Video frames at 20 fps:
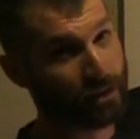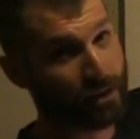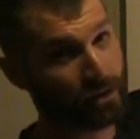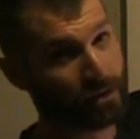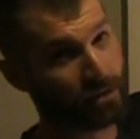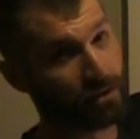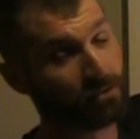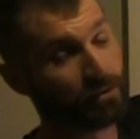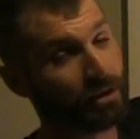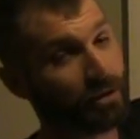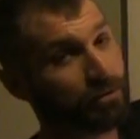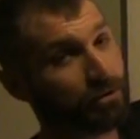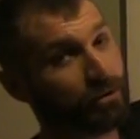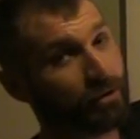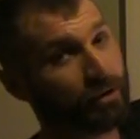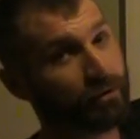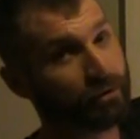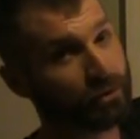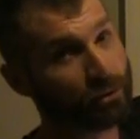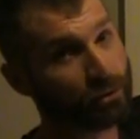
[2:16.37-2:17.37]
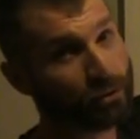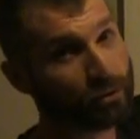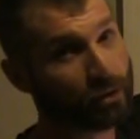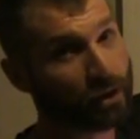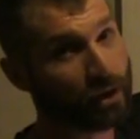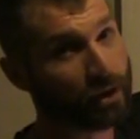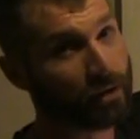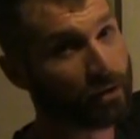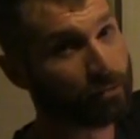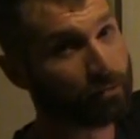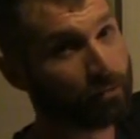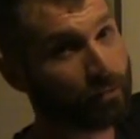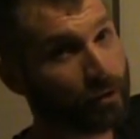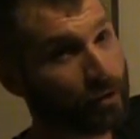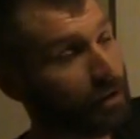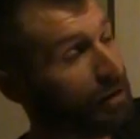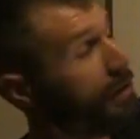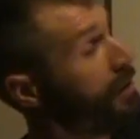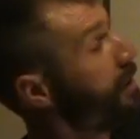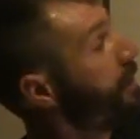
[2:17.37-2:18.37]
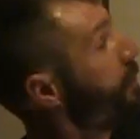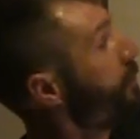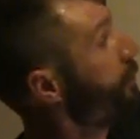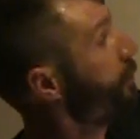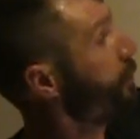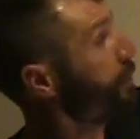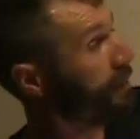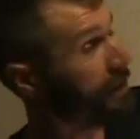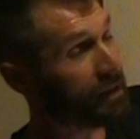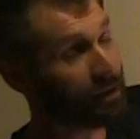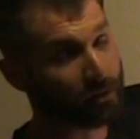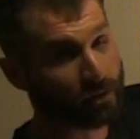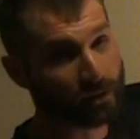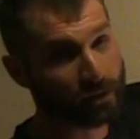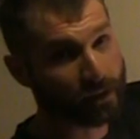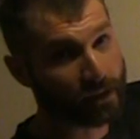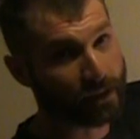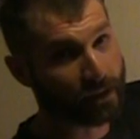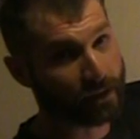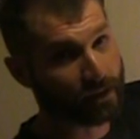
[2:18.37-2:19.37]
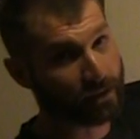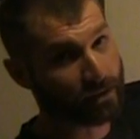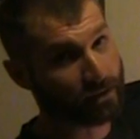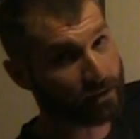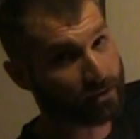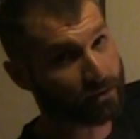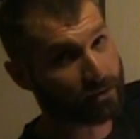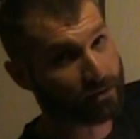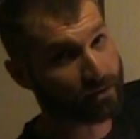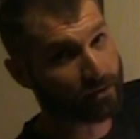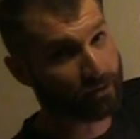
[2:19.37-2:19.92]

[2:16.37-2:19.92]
Sometimes you'll have a dual com. What that'll look like is